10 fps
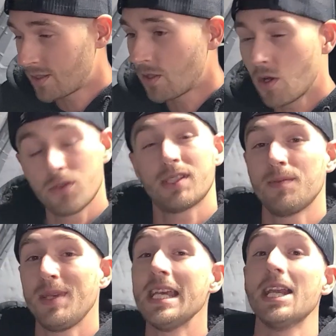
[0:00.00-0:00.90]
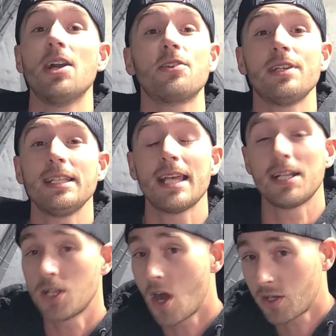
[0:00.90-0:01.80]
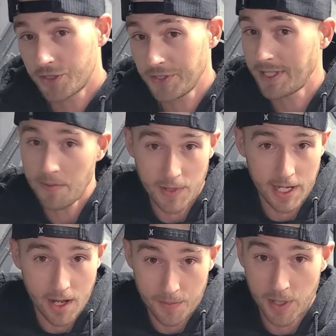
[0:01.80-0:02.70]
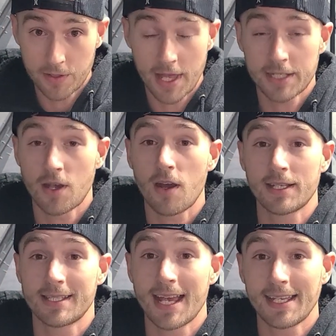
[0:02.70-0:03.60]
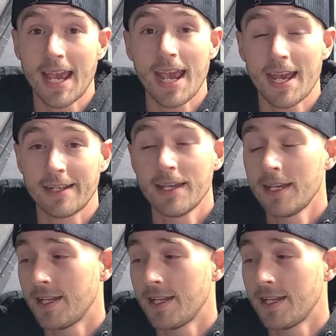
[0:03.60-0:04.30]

close to being underneath that dock or skipping it up under that dock as I can.